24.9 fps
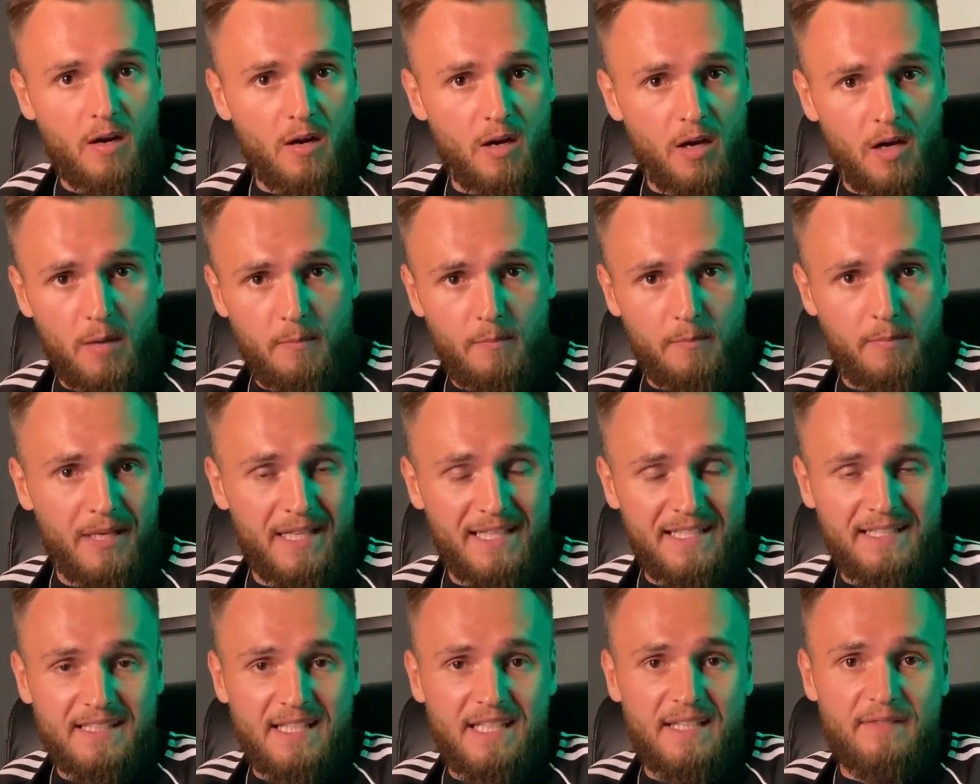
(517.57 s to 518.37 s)
um,
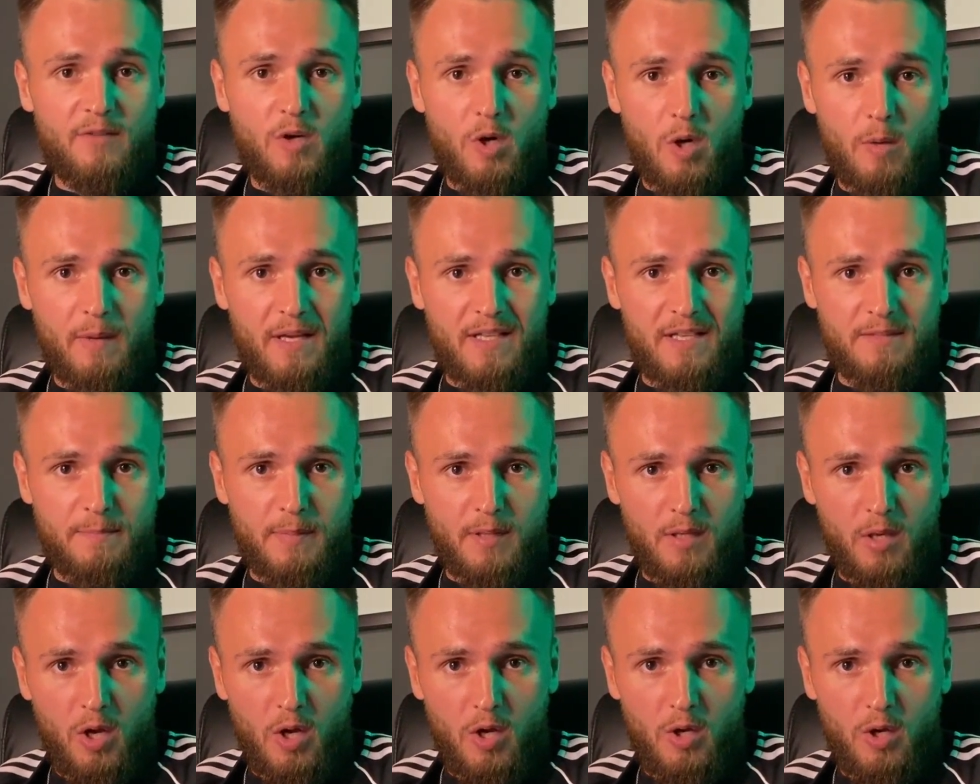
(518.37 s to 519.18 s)
please leave comments
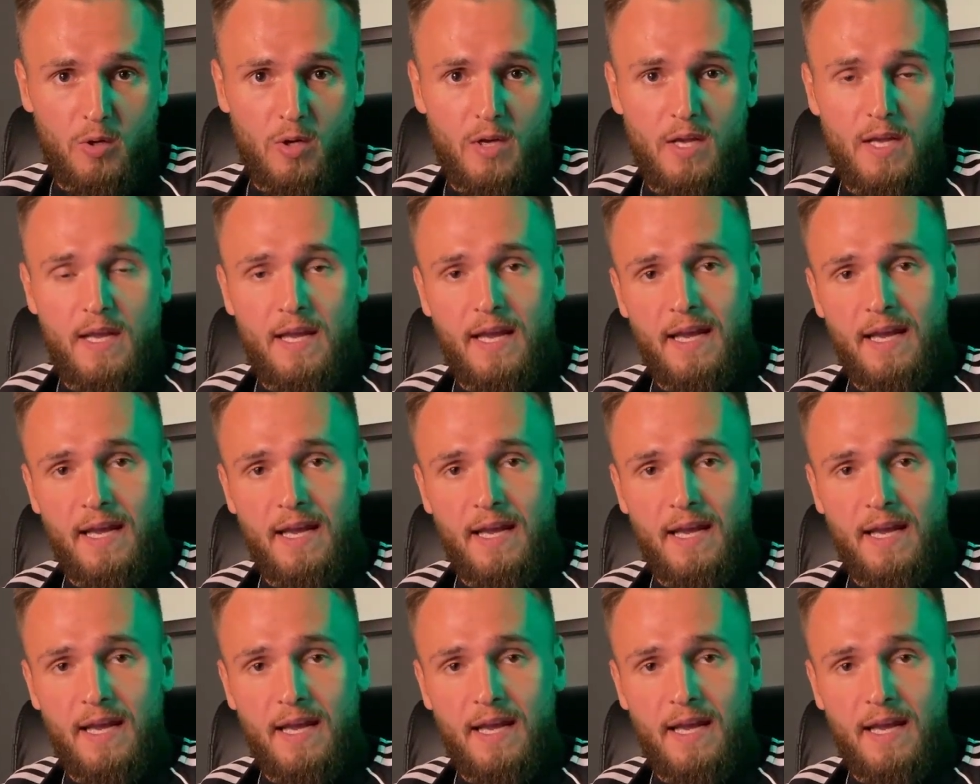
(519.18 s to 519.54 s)
below,